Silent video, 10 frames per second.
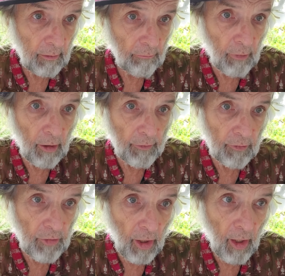Well, the
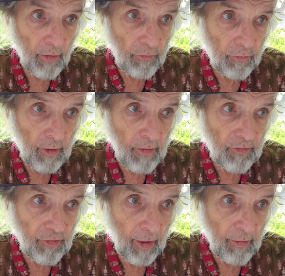Dutch, they
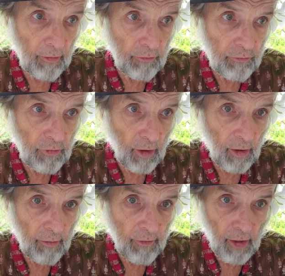settled
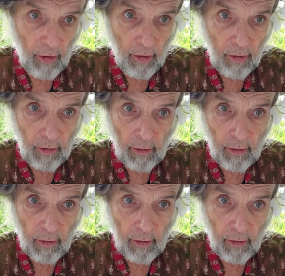there.